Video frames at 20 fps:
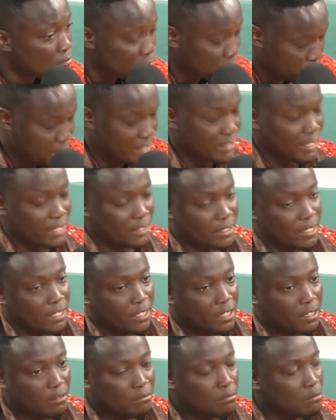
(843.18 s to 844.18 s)
Fantastic.
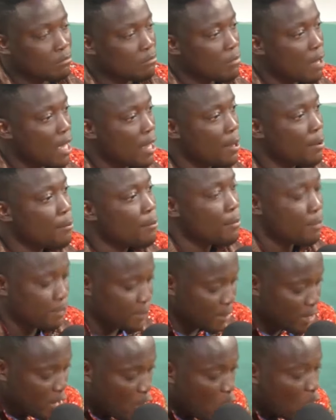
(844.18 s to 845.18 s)

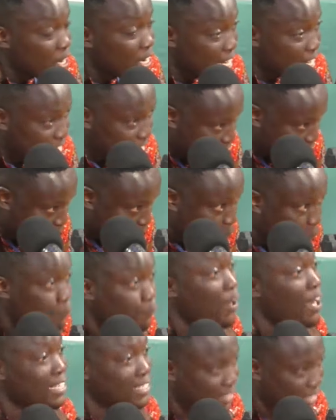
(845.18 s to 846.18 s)
On the day,
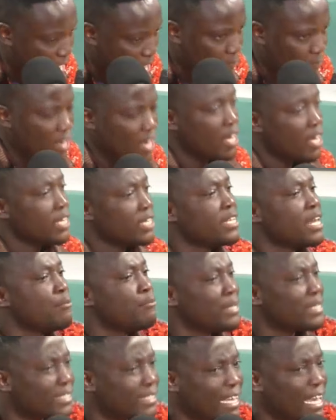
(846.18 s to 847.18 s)
first half, the
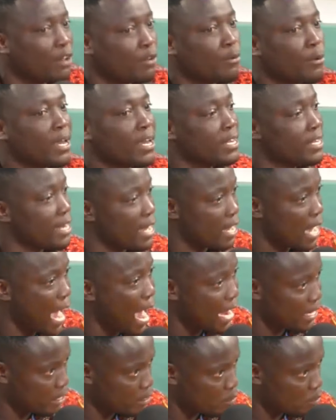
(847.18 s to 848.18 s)
mistake we
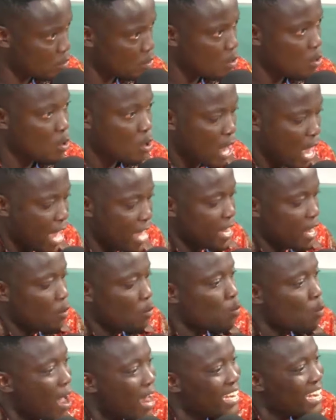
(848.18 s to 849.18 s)
had,
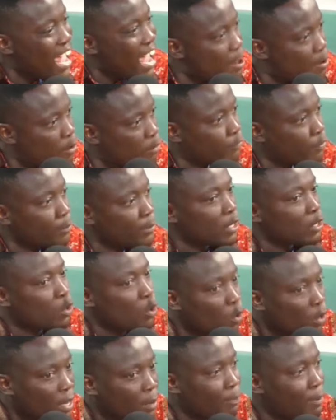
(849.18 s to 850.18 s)
one error from the
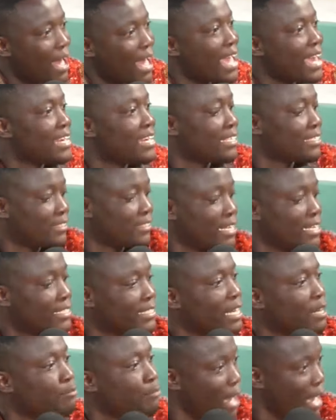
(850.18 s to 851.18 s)
goalkeeper and the
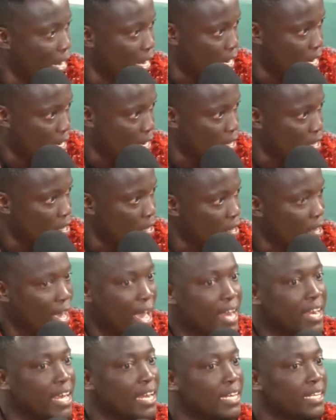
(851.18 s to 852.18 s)
center back,
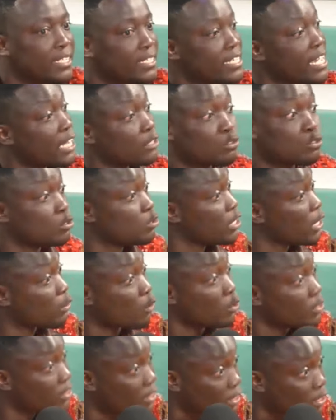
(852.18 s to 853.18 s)
and the lead has to the
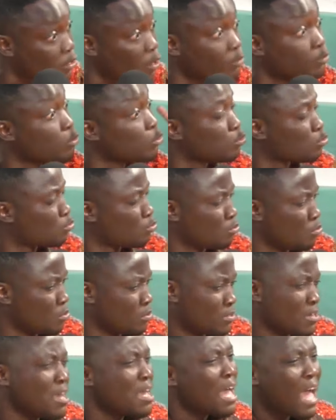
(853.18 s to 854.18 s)
conceding of those two
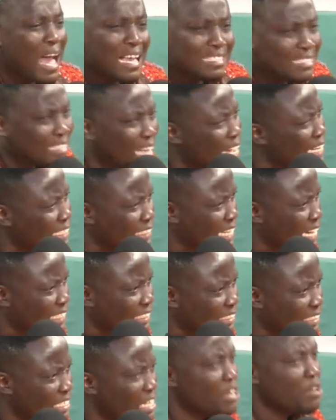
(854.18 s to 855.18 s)
goals. Aside
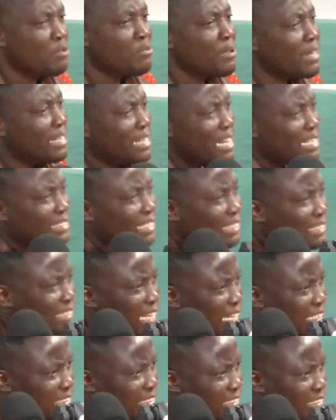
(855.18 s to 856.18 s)
that, we created
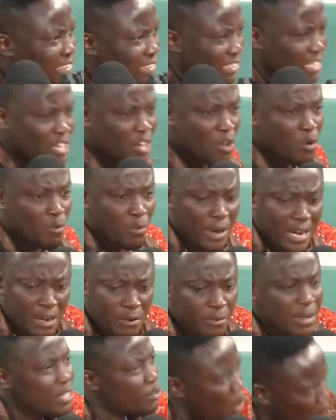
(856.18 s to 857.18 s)
chances.
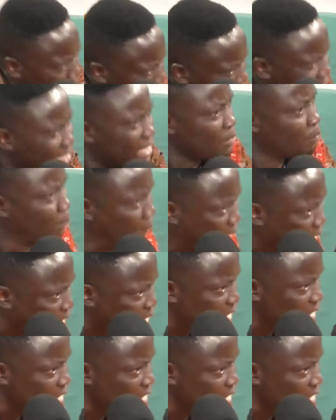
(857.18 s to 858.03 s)
We dominated play.